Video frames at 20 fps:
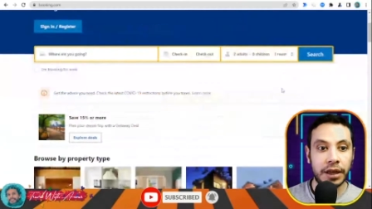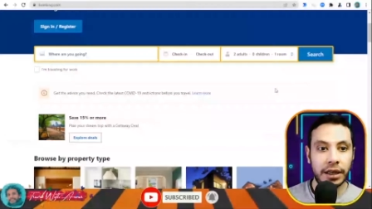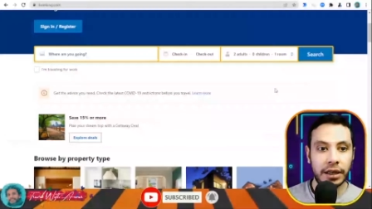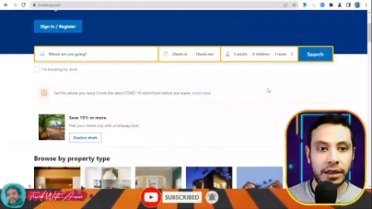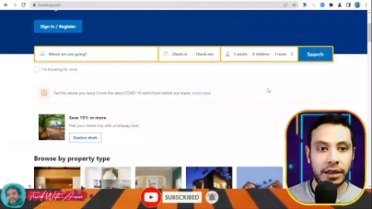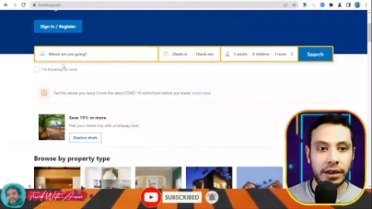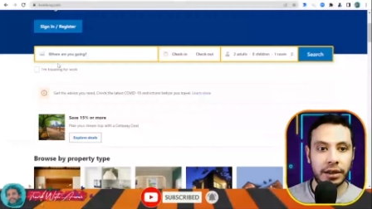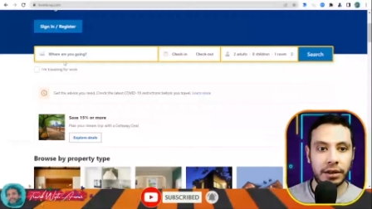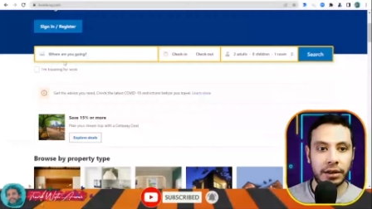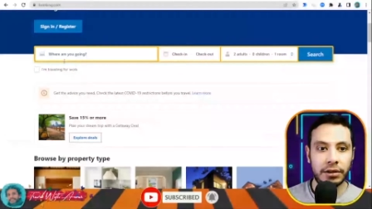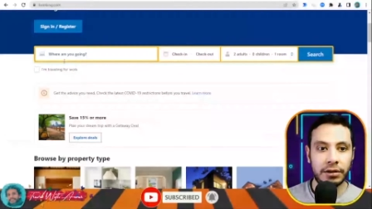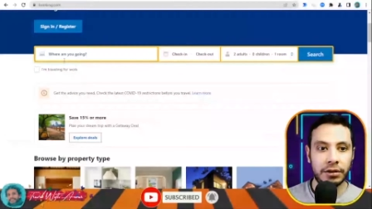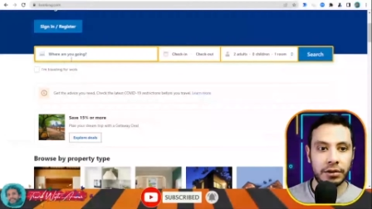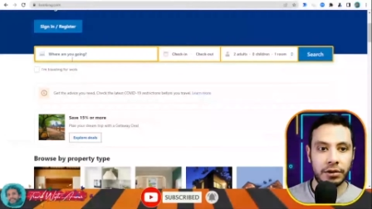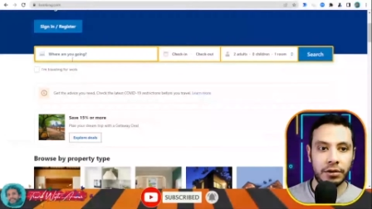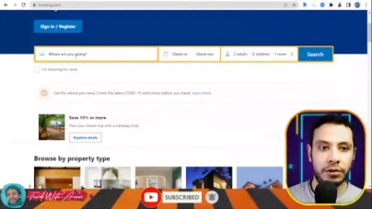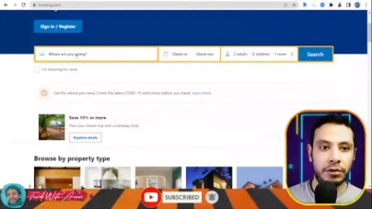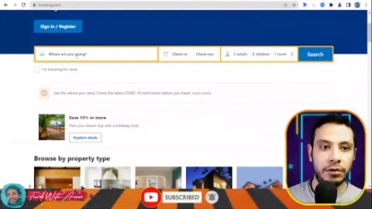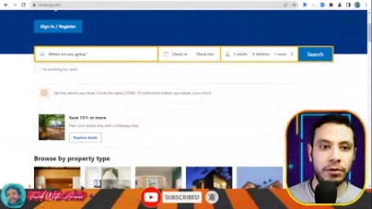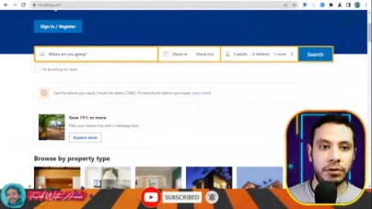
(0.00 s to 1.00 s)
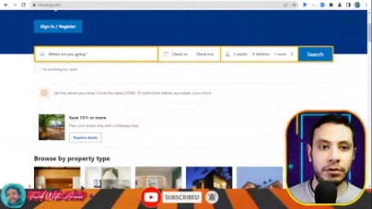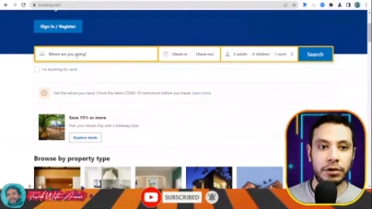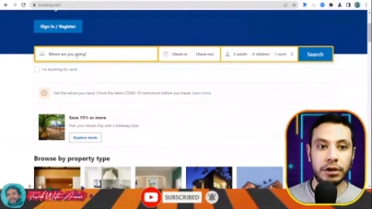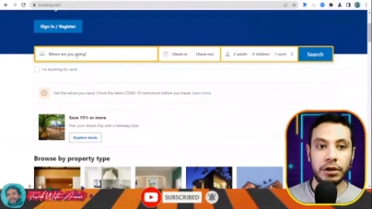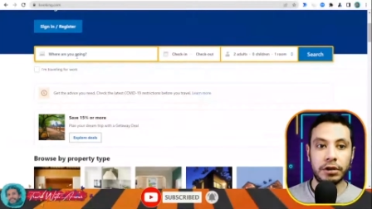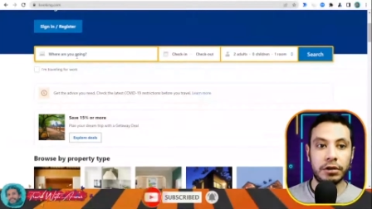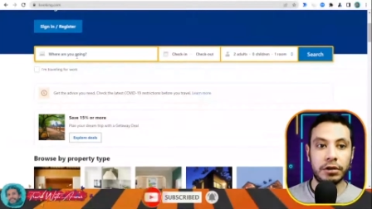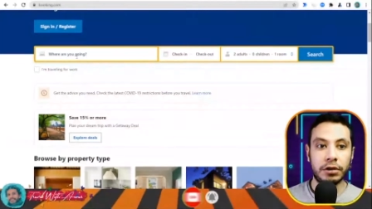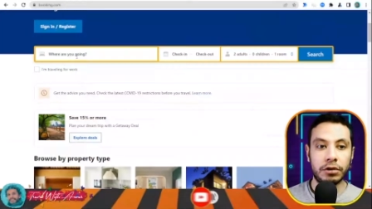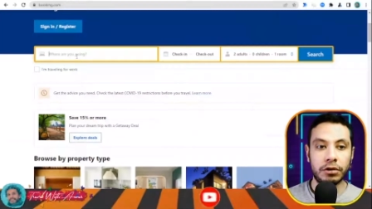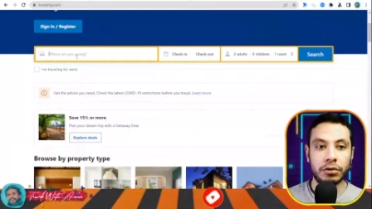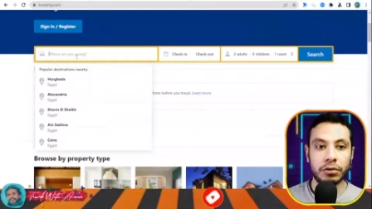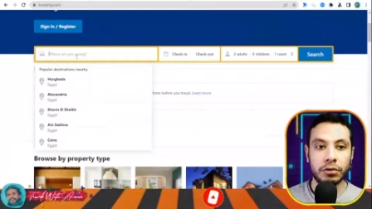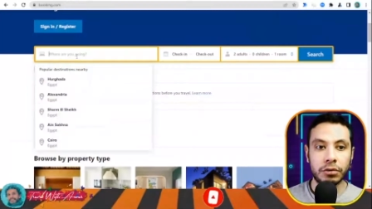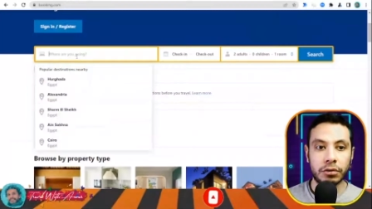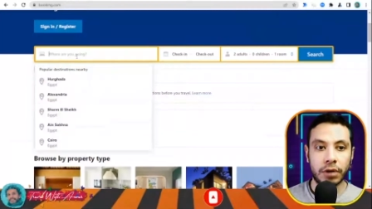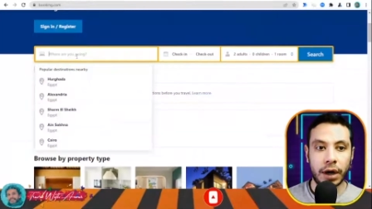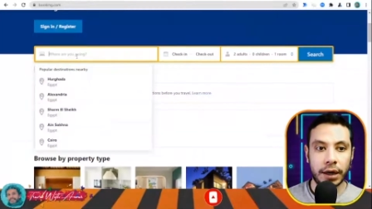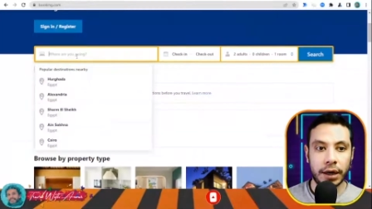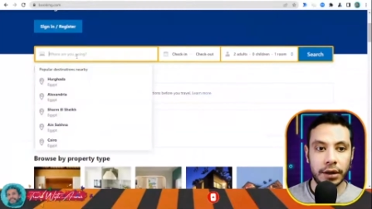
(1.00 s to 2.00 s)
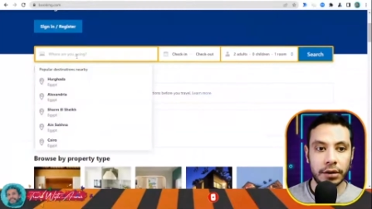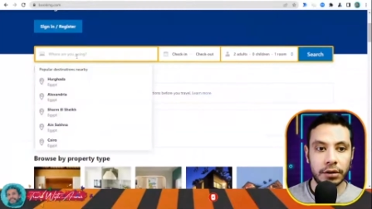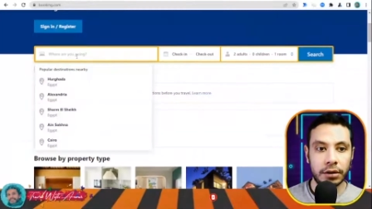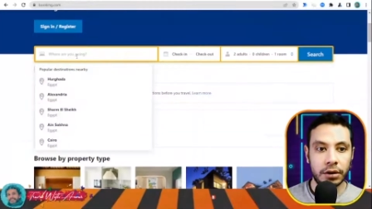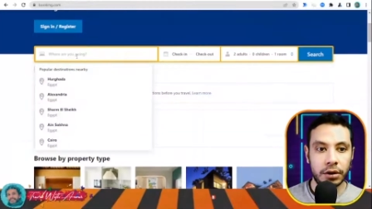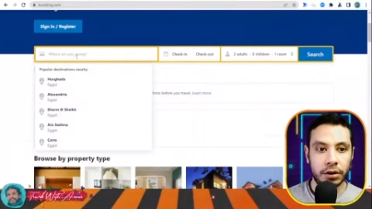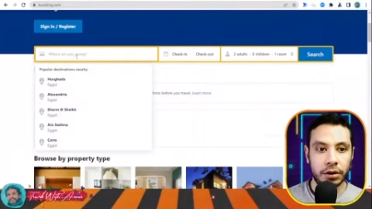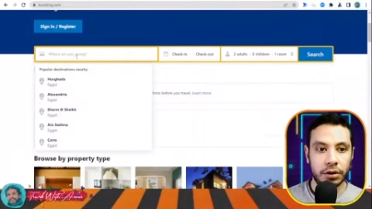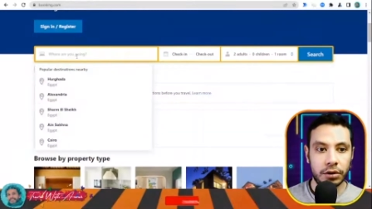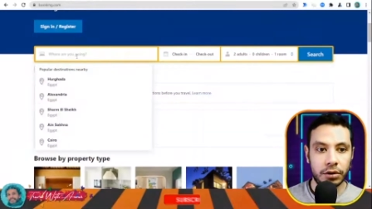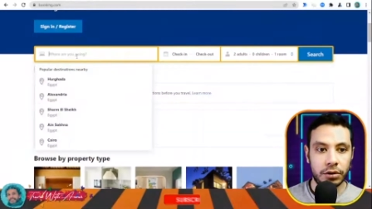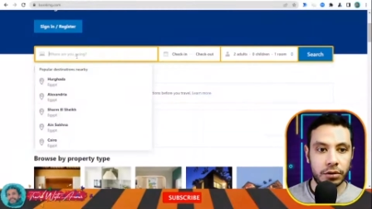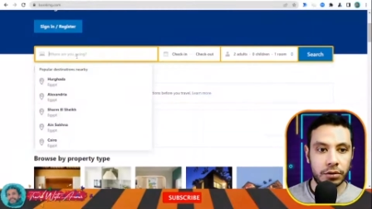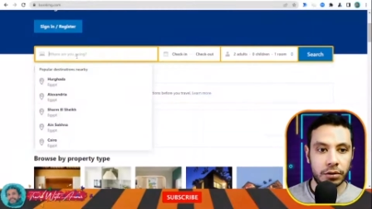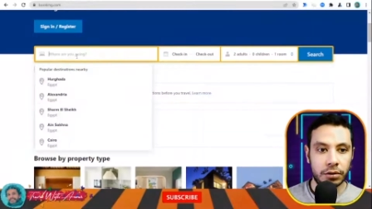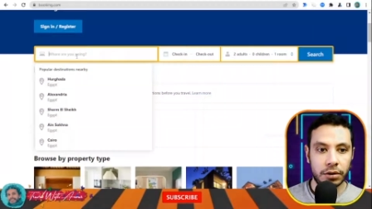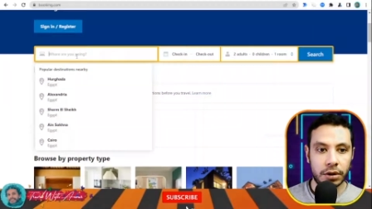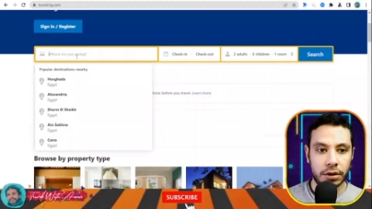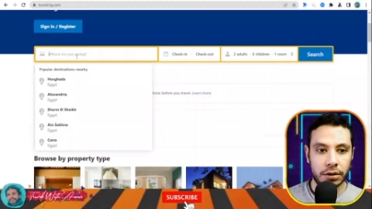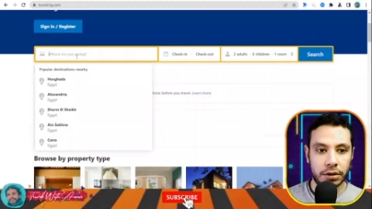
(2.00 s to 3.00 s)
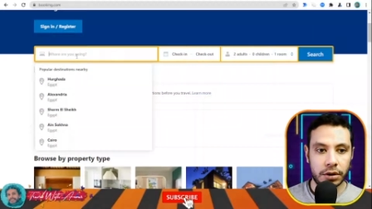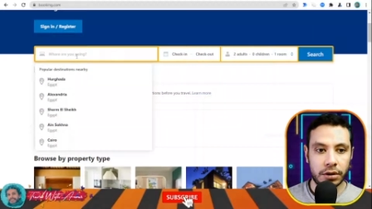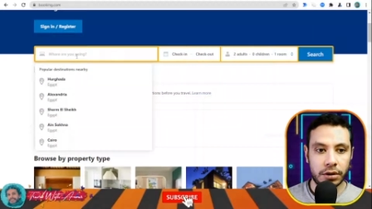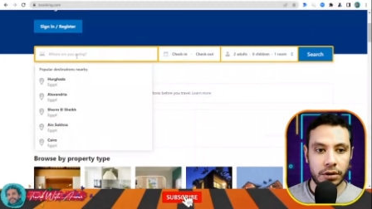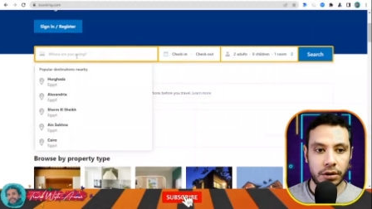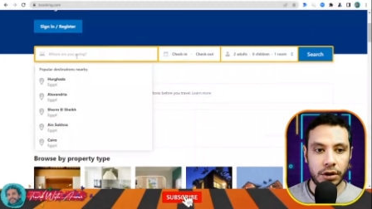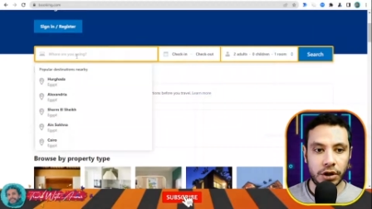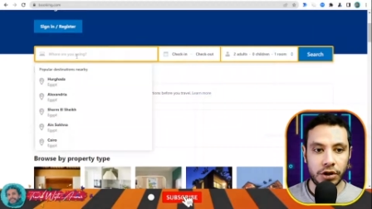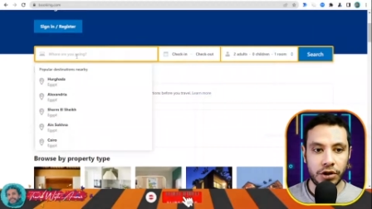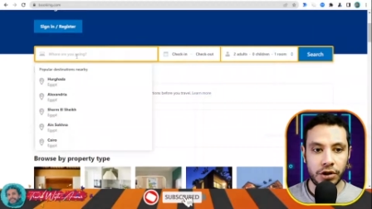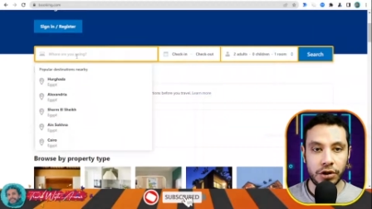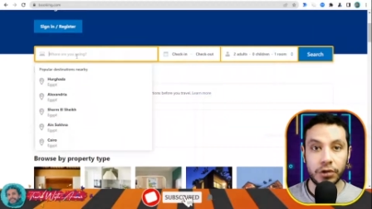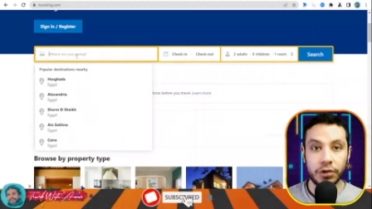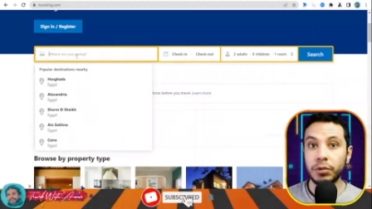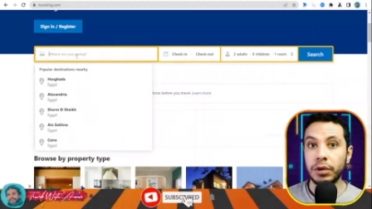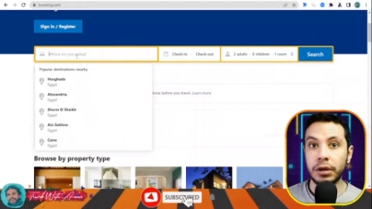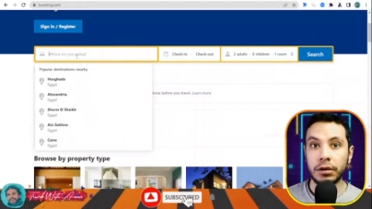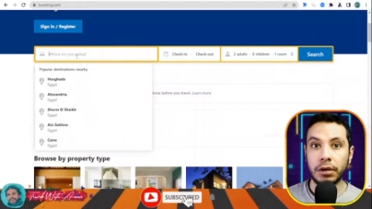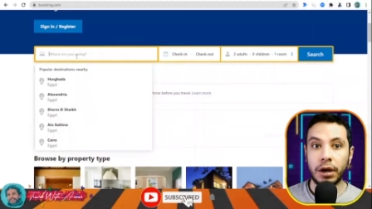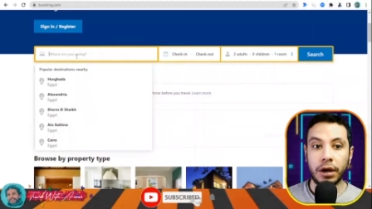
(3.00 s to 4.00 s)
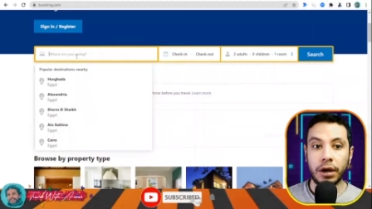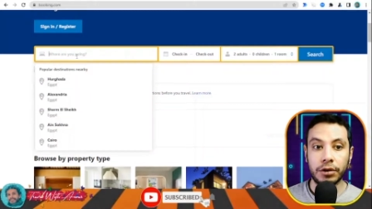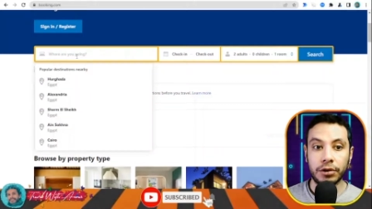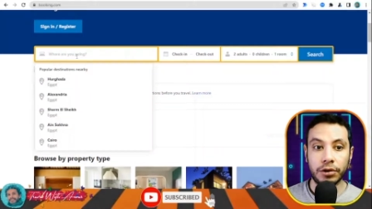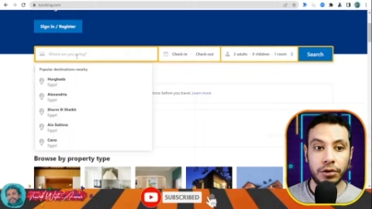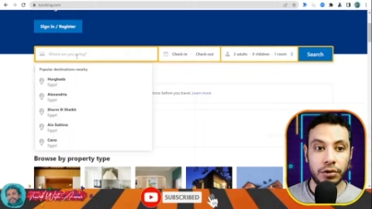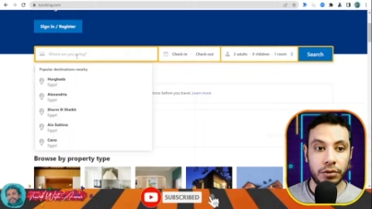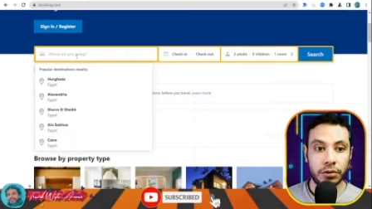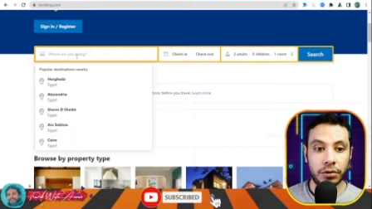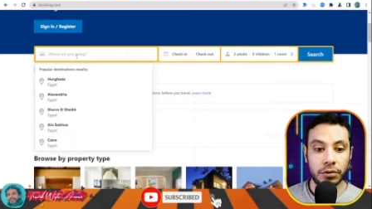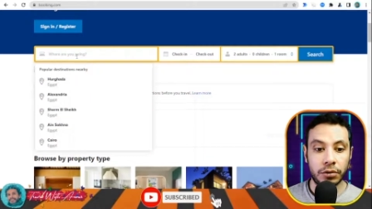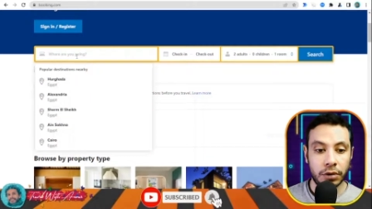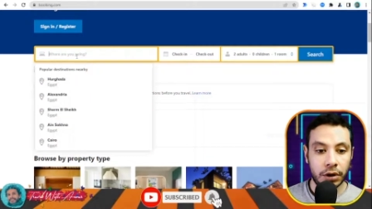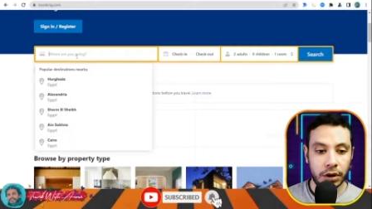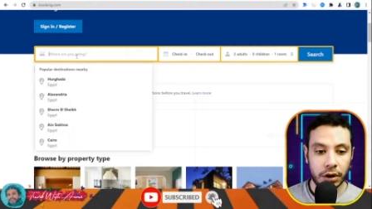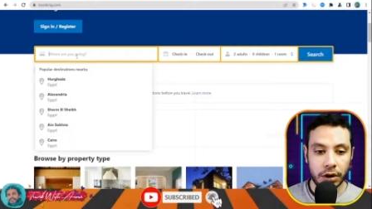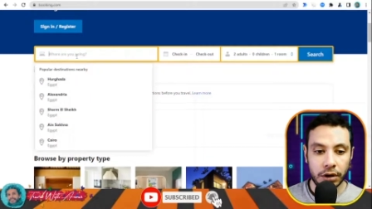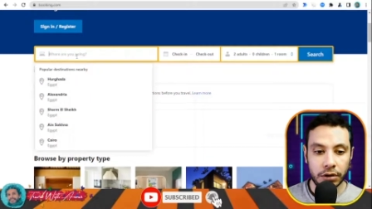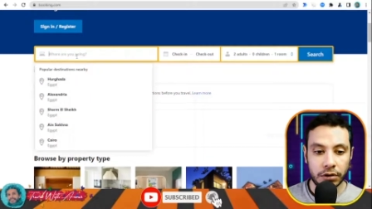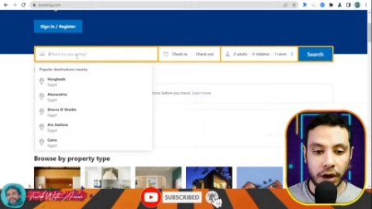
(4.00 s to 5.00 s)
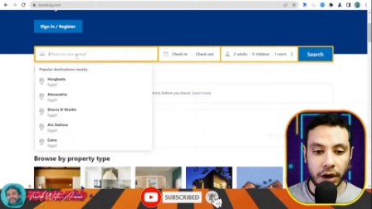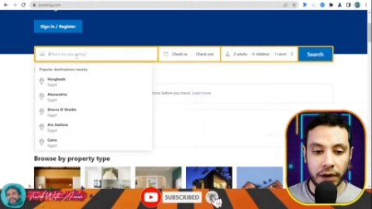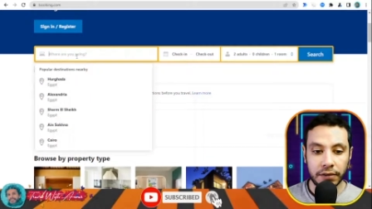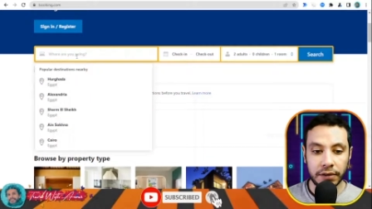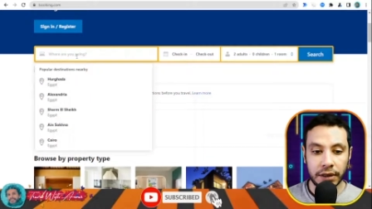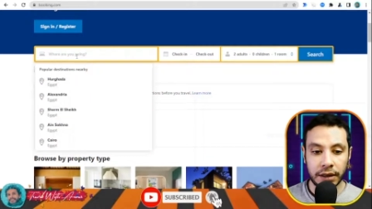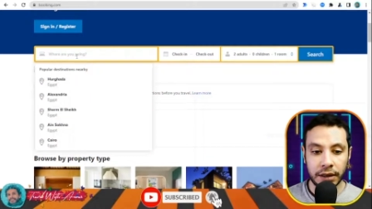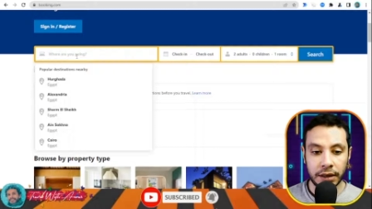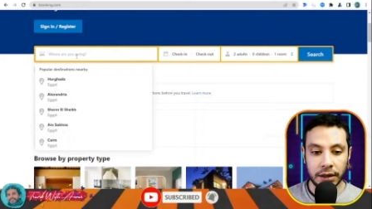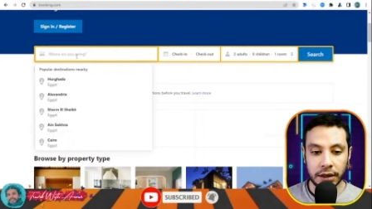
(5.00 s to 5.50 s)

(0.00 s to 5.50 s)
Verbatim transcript: Here you need to write your destination. Where are you traveling?